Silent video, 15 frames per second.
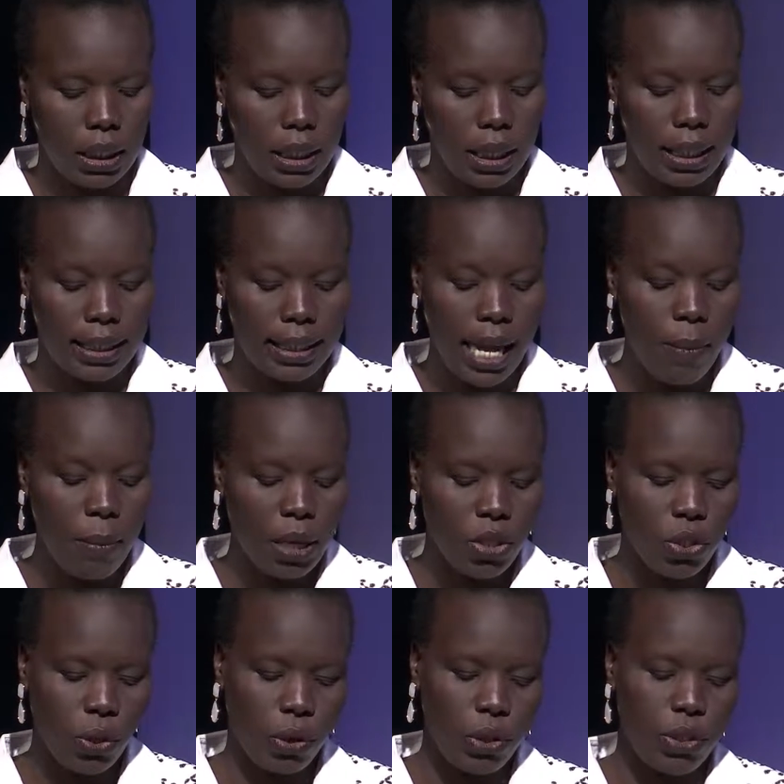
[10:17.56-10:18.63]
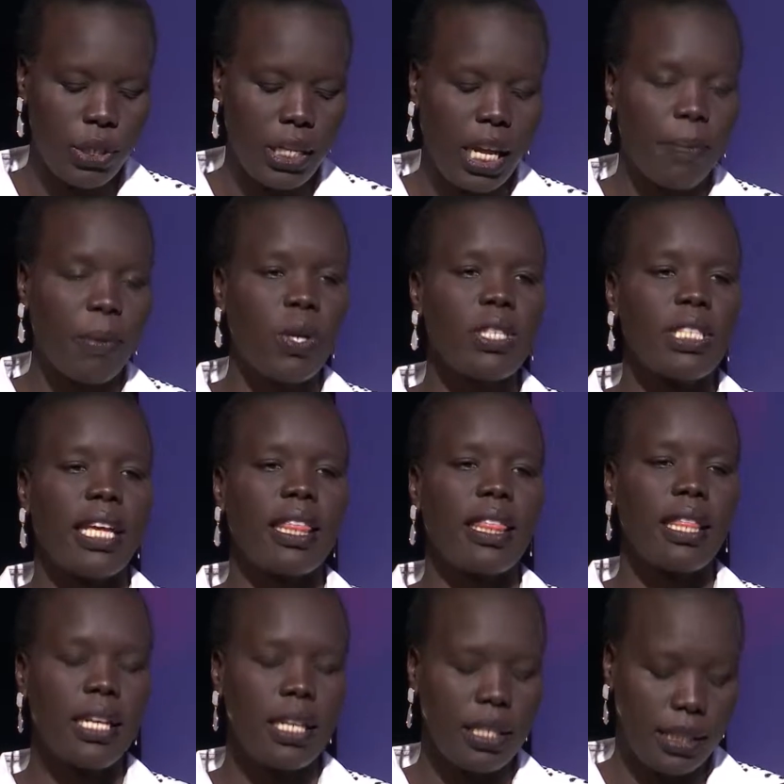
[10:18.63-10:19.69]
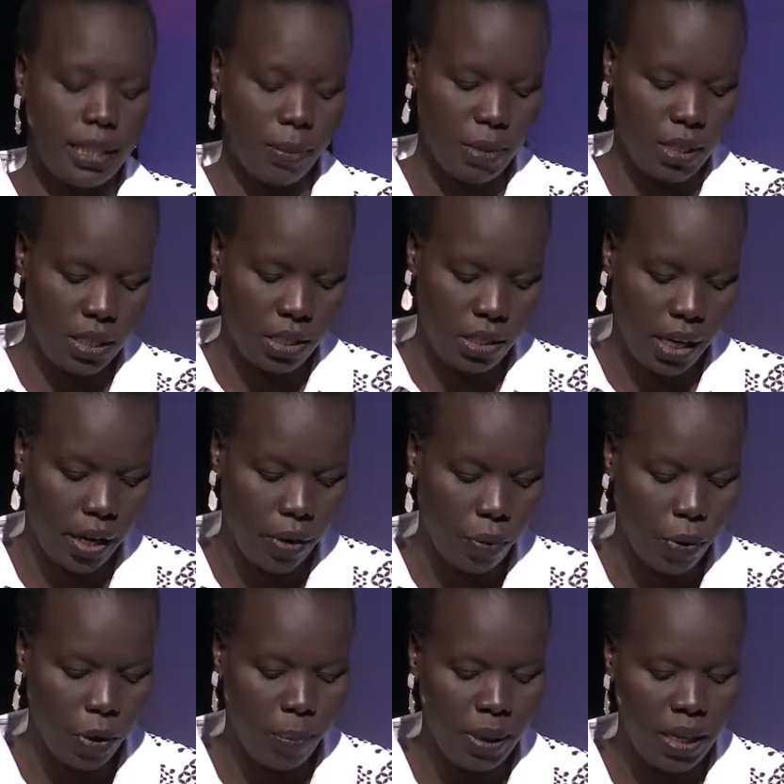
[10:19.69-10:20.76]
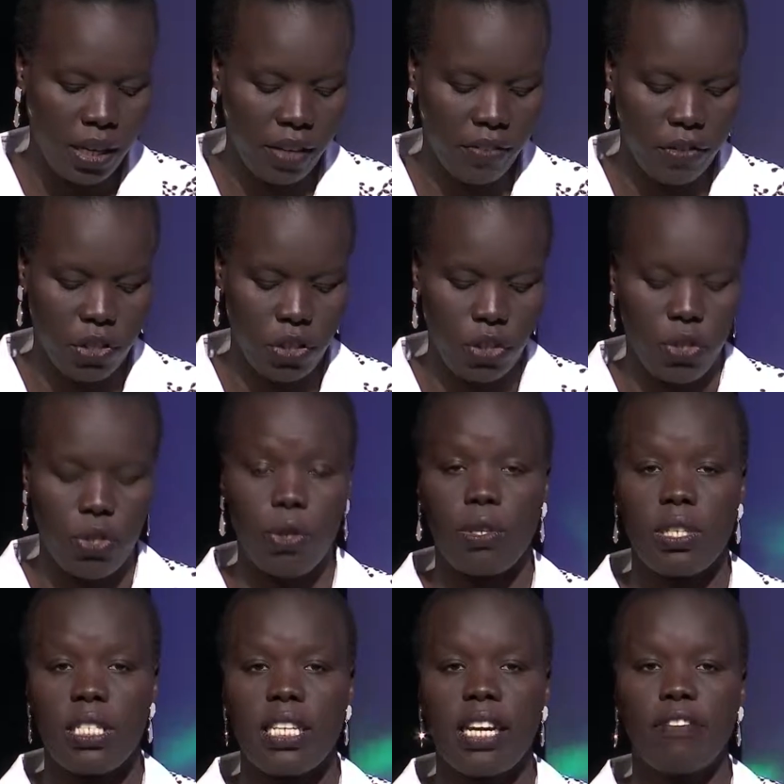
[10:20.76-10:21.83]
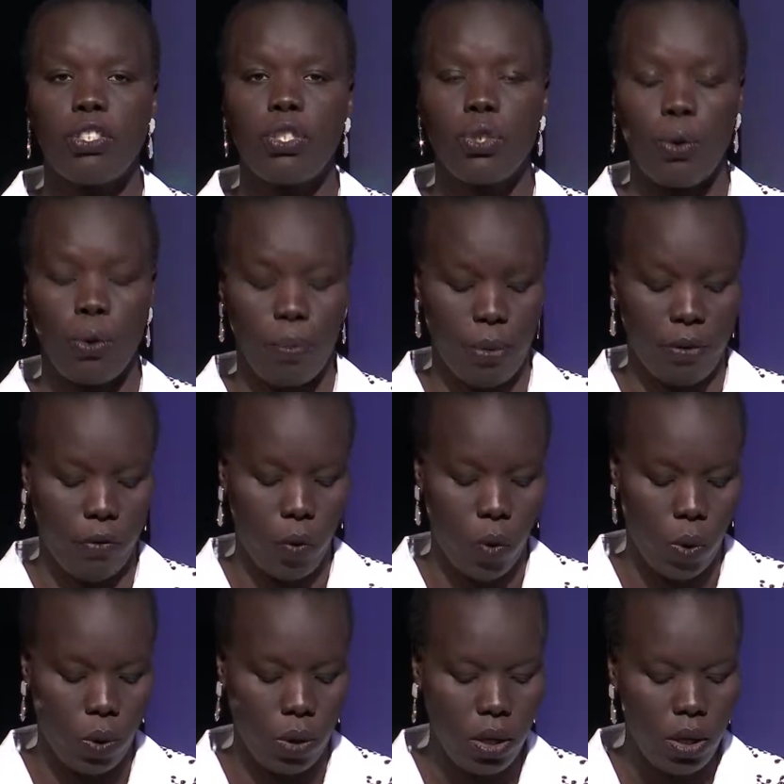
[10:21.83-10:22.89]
I share my story today because I think it demonstrates what many refugee stories have shown before,